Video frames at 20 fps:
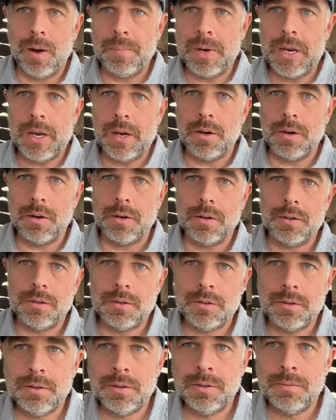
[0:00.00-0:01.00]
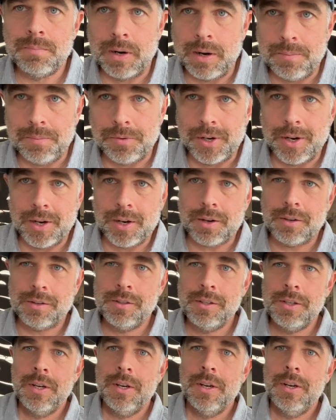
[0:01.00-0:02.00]
I'm here. My name's Nick,
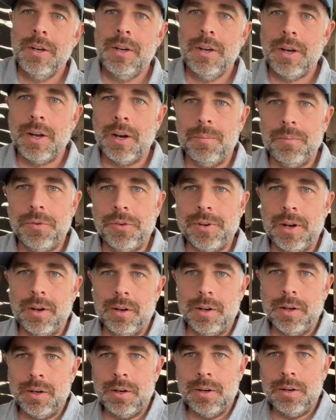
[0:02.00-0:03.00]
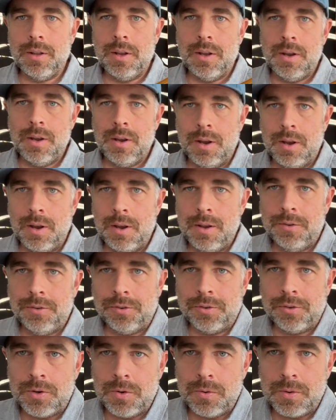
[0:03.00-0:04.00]
and I'm selling
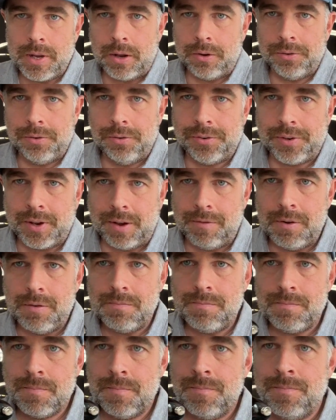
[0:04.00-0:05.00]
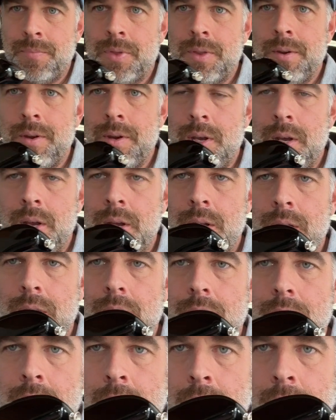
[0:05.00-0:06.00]
this 2007
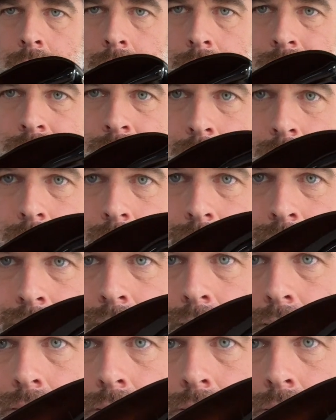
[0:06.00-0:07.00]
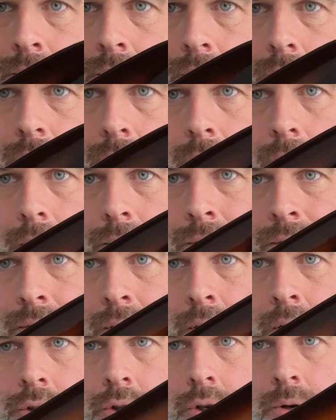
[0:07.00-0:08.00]
Eric Johnson
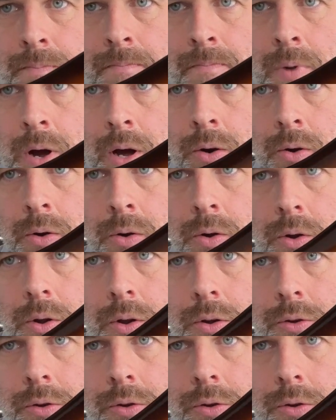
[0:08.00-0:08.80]
signature model